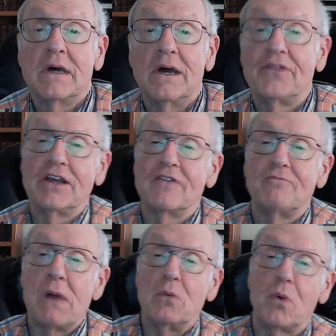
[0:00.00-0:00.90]
I think
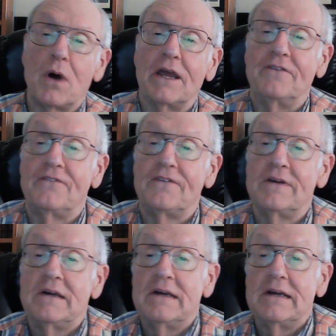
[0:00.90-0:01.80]
of my wife
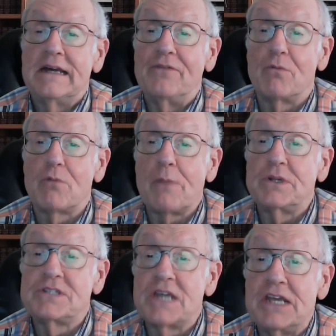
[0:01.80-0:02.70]
and the
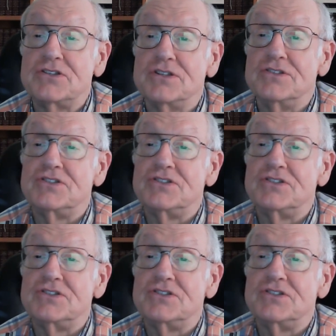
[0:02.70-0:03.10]
reputation